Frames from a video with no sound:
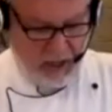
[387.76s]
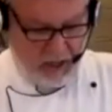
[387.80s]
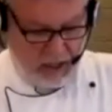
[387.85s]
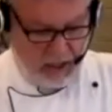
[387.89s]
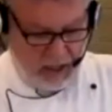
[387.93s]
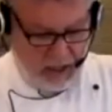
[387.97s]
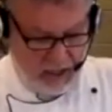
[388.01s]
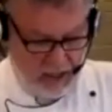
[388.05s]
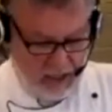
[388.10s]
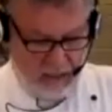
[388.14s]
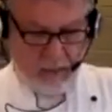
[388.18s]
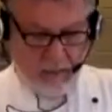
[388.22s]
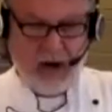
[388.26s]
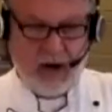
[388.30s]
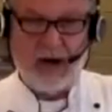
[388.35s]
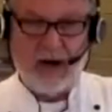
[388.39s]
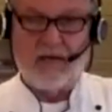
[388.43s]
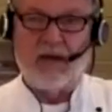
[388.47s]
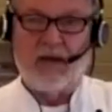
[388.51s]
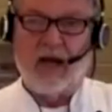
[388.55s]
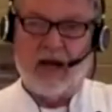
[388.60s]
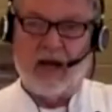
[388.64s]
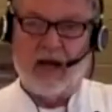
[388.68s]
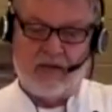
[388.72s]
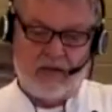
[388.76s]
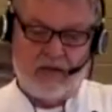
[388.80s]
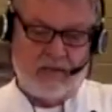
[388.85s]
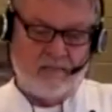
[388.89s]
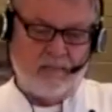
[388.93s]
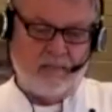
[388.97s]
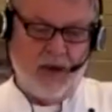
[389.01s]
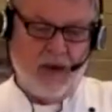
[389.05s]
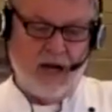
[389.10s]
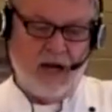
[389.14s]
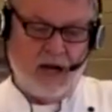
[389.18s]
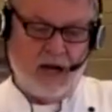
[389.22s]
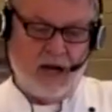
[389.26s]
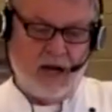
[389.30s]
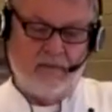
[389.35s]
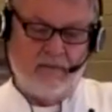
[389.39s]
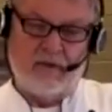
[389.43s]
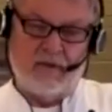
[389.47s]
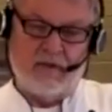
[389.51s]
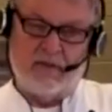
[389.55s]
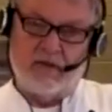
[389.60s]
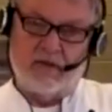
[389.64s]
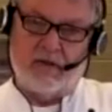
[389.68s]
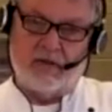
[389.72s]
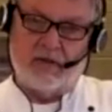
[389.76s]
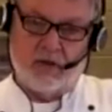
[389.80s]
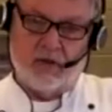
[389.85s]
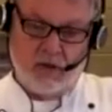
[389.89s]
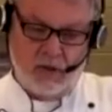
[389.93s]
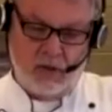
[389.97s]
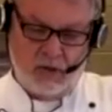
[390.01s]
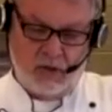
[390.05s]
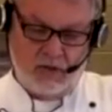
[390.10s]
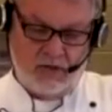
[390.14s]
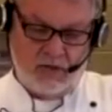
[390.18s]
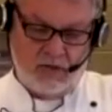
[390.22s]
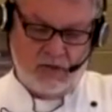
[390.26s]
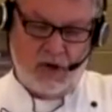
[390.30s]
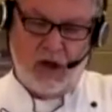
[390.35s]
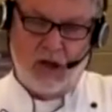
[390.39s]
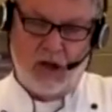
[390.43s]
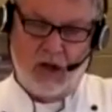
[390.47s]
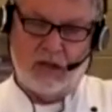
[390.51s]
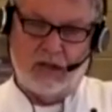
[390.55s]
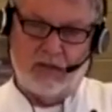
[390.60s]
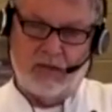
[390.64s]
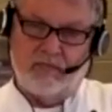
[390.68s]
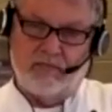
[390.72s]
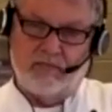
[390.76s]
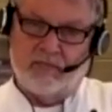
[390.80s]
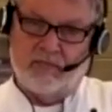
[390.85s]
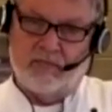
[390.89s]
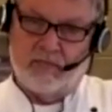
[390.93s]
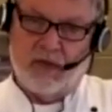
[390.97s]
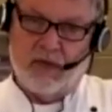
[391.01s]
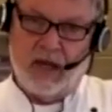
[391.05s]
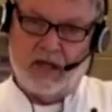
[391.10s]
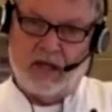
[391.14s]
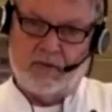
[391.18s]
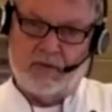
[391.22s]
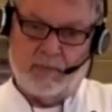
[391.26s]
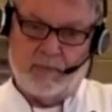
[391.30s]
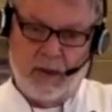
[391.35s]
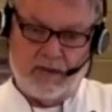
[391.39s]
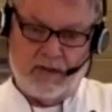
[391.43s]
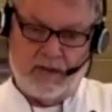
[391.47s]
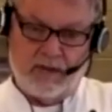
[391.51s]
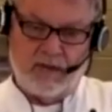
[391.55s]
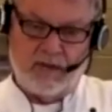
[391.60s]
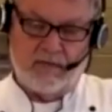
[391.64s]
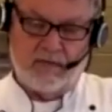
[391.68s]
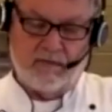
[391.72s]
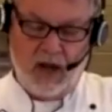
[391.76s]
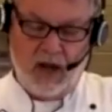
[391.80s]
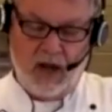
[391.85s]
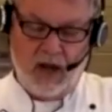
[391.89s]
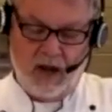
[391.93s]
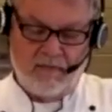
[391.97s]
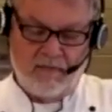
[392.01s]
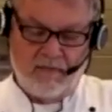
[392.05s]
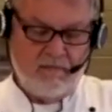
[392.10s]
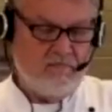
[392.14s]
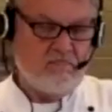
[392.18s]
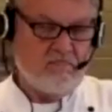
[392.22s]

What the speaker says: In my case, my knife is a good, solid, expensive knife.